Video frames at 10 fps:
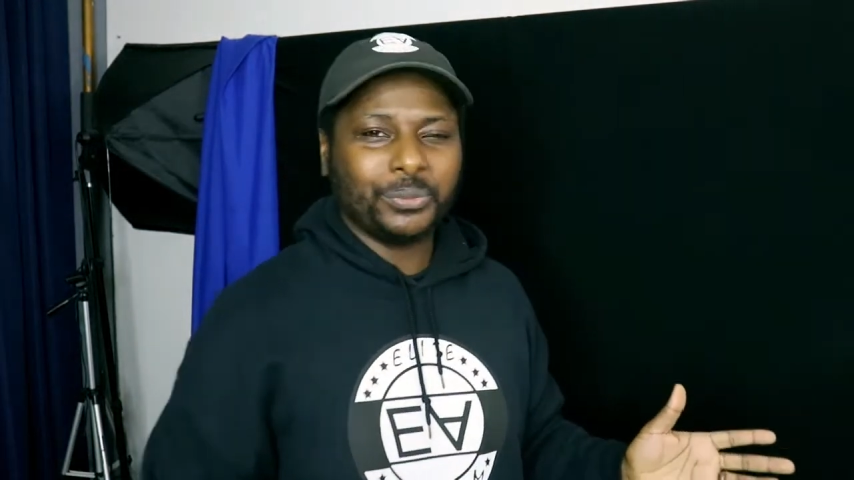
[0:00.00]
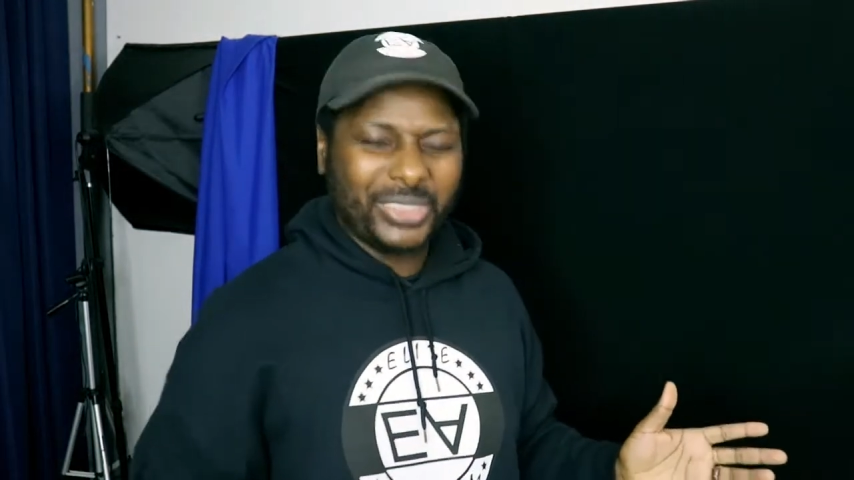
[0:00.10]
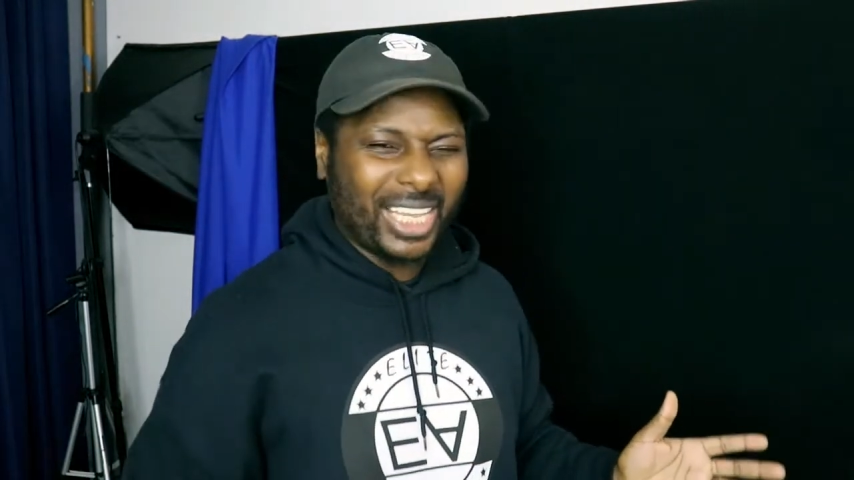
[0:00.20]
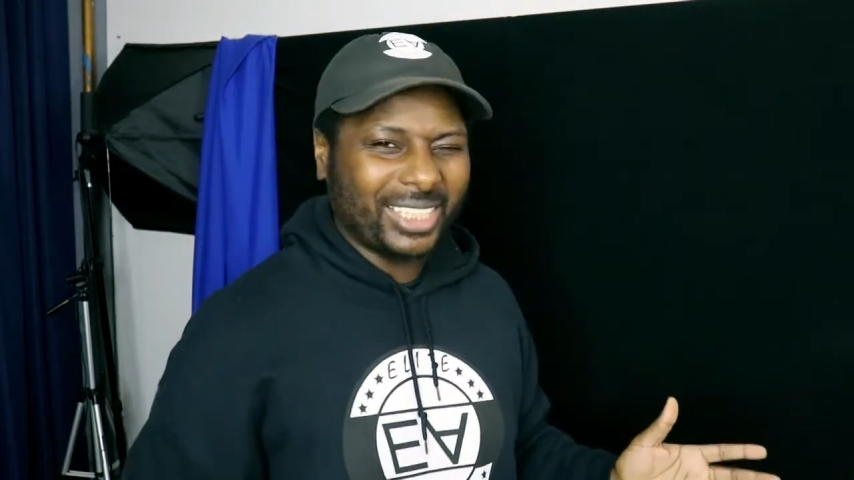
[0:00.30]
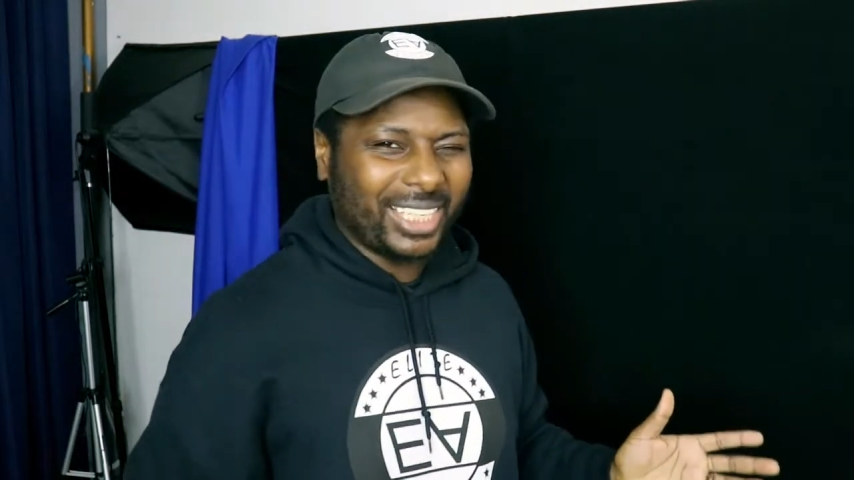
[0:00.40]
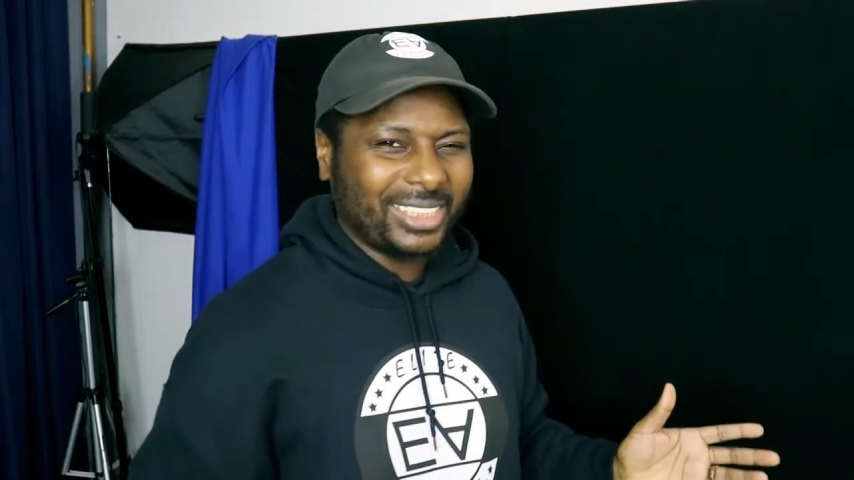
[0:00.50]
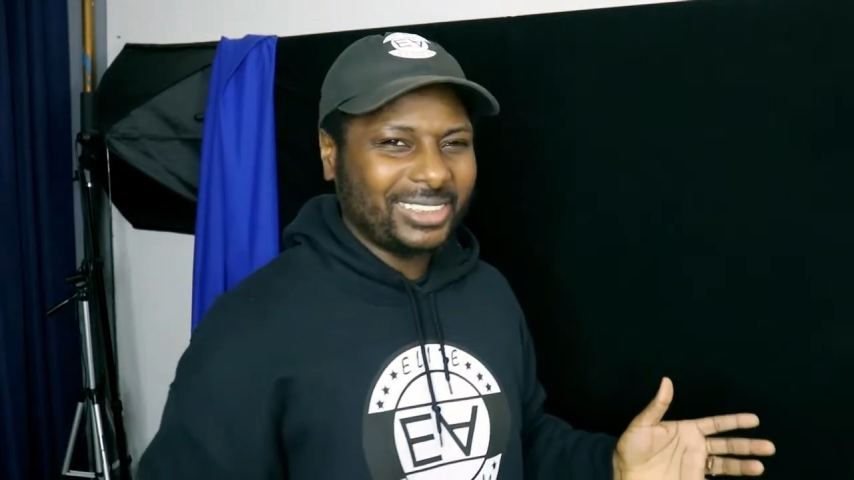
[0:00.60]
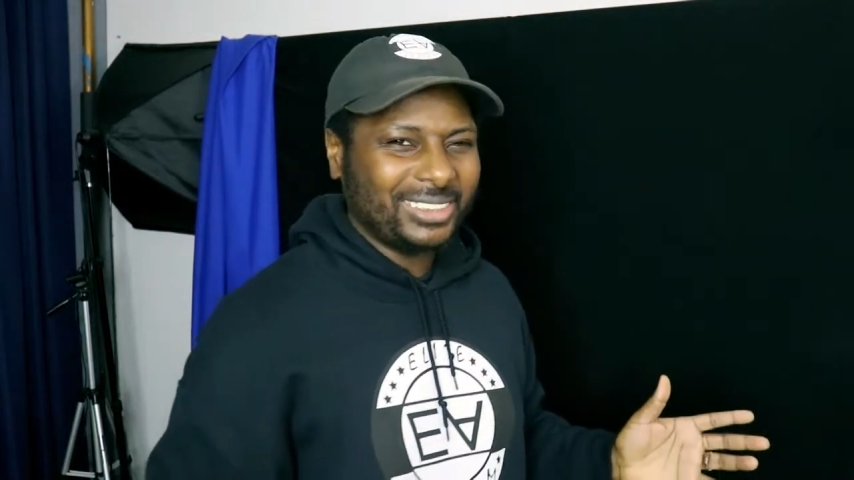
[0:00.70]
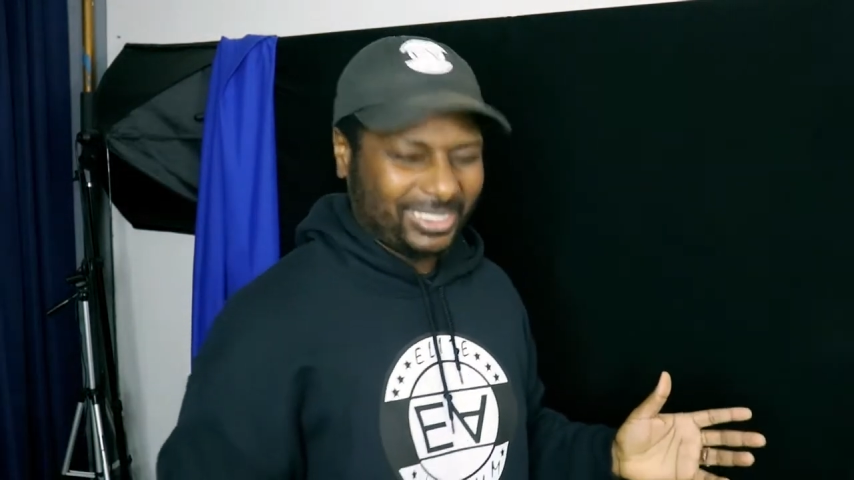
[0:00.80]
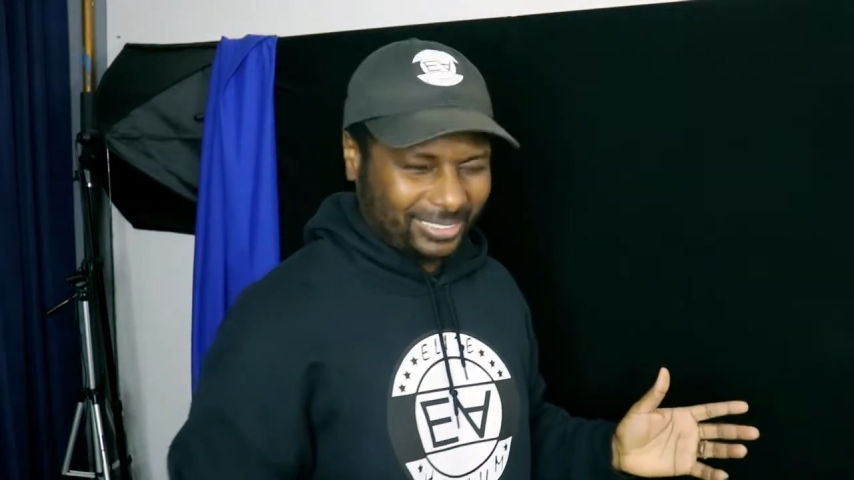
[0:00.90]
We got that,
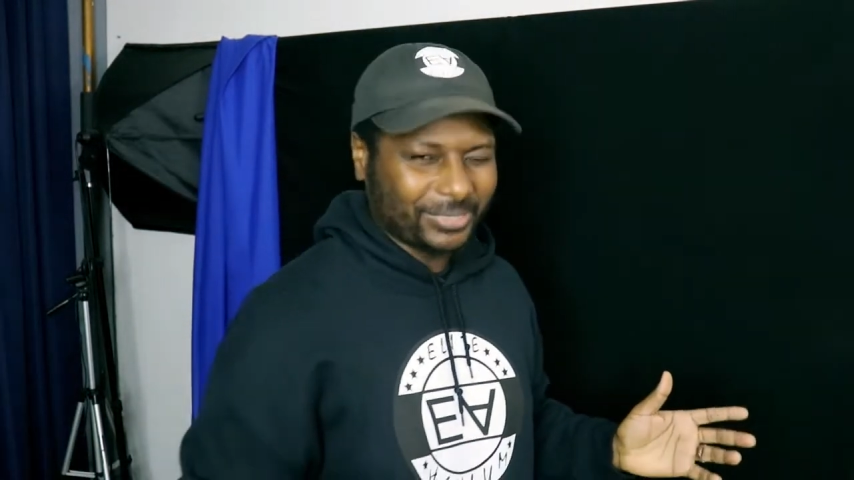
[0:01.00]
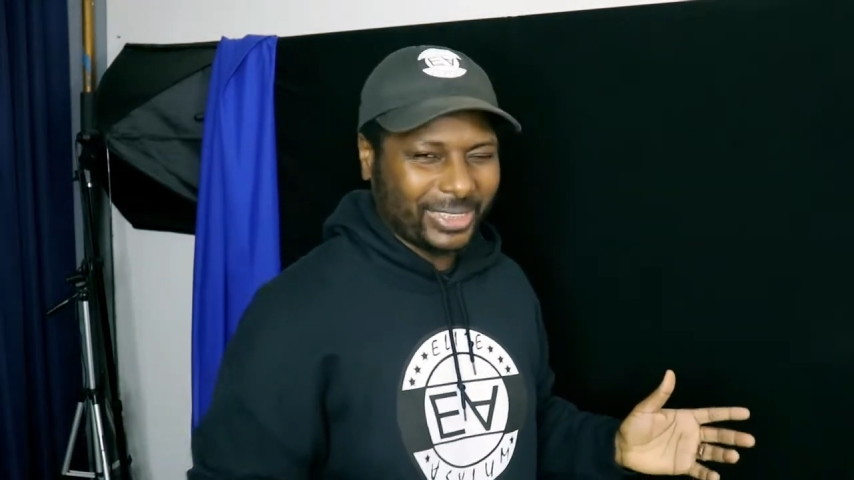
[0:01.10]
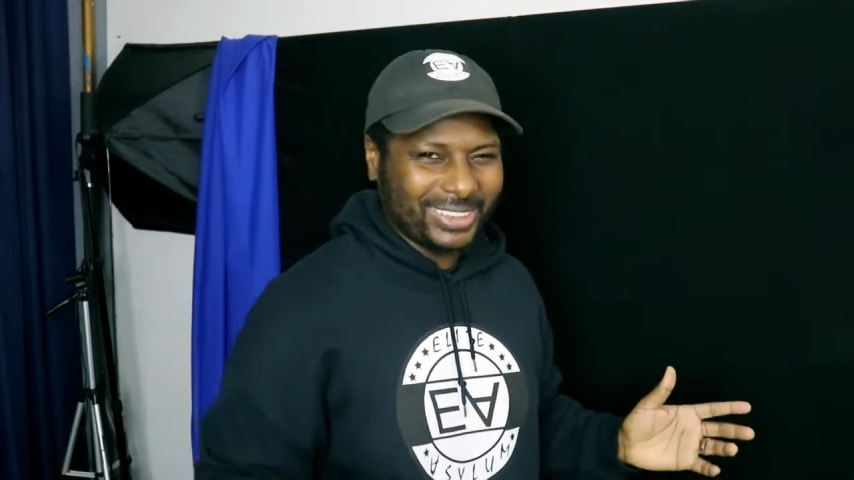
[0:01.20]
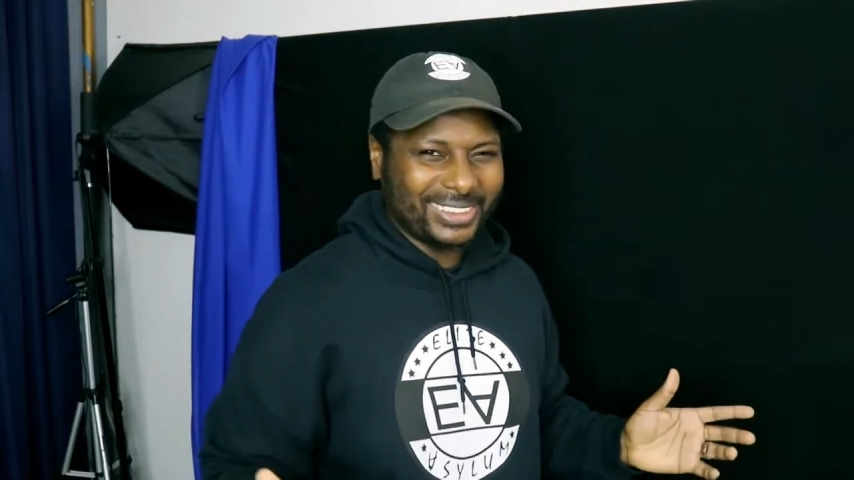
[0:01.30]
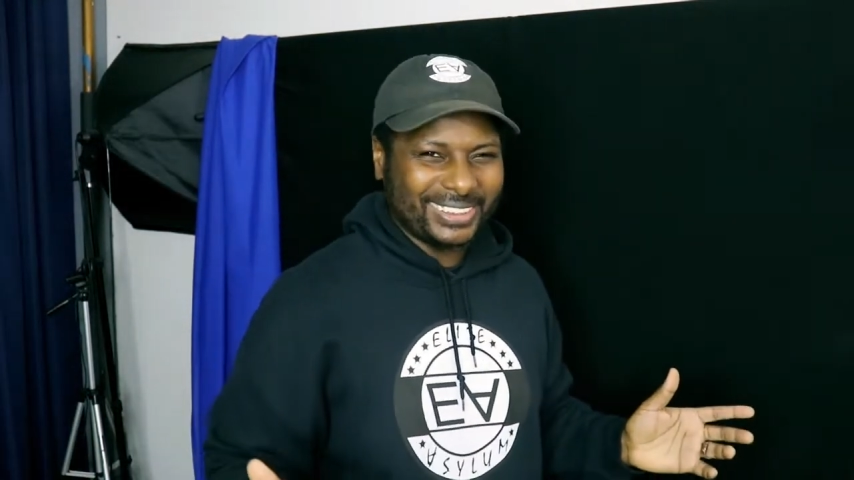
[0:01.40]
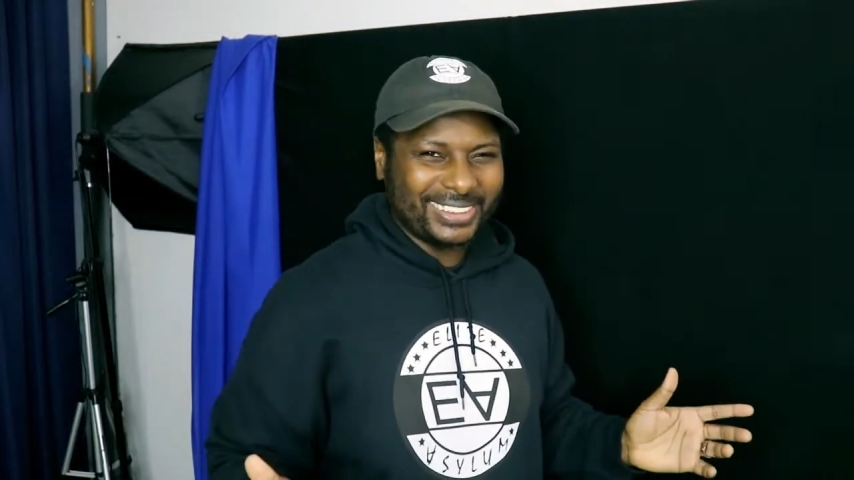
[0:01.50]
right?